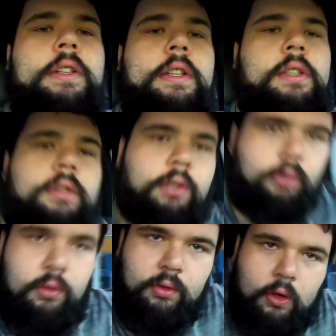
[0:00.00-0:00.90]
just
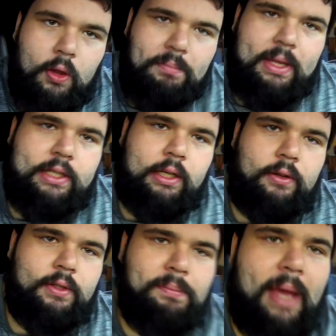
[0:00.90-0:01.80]
throw the bitch
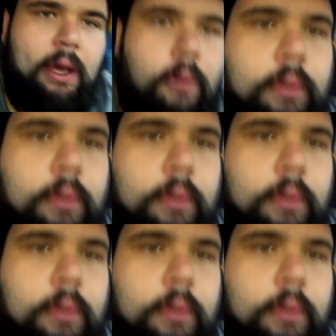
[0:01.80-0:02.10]
into its mount.